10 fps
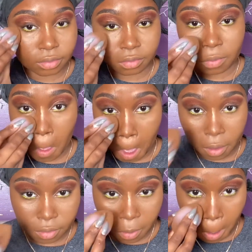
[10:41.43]
Now, after
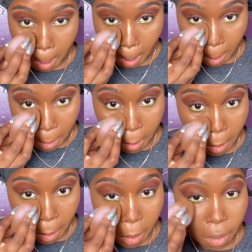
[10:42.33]
we've blended
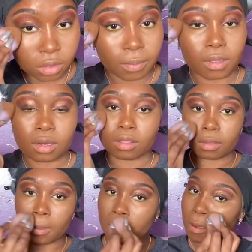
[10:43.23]
that, we're
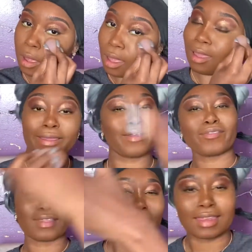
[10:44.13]
gonna move
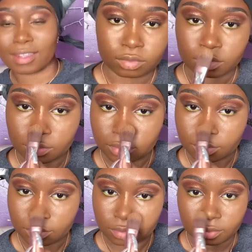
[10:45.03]
on to our
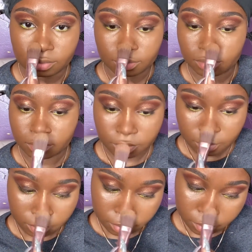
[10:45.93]
nose. I
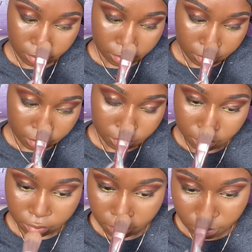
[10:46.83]
use my
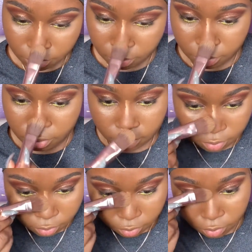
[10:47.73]
favorite brush for my
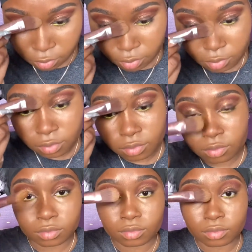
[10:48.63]
nose because she does
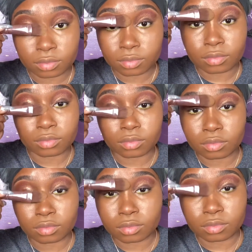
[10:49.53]
the
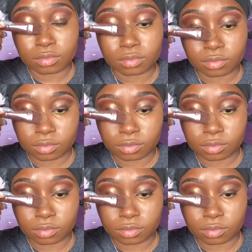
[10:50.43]
job.